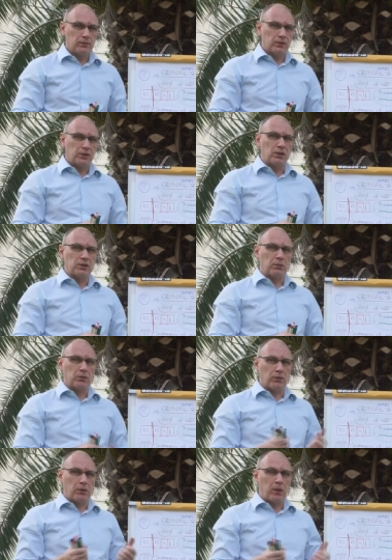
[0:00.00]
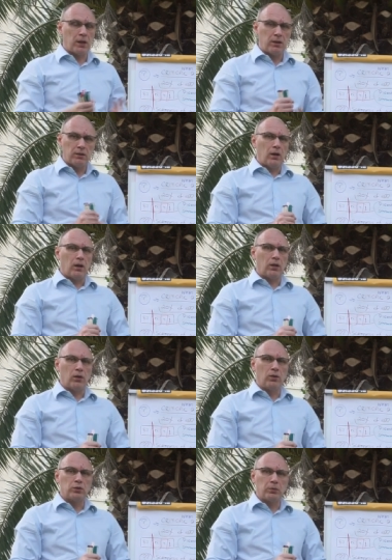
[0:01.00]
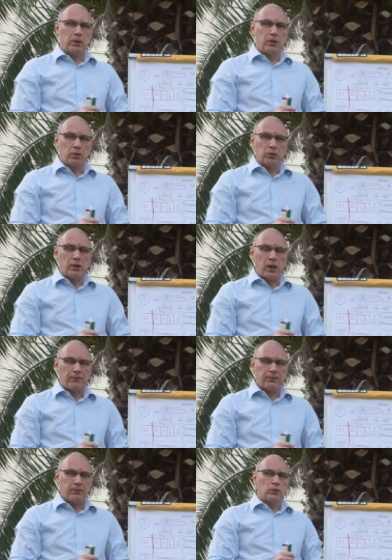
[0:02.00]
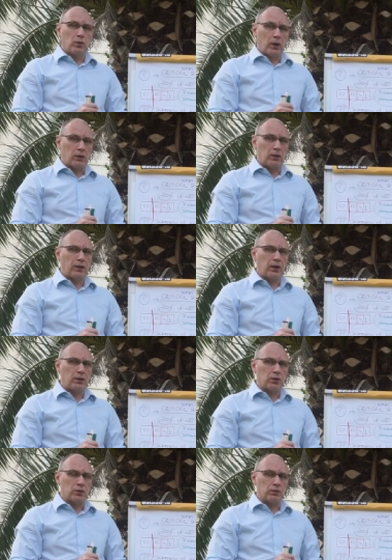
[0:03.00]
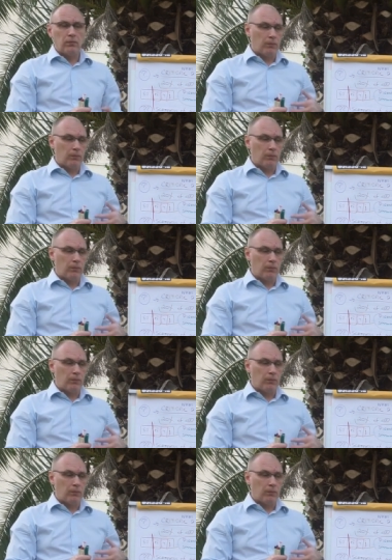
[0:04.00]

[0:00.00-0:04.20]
systems of the body are going to be good enough to handle the condition.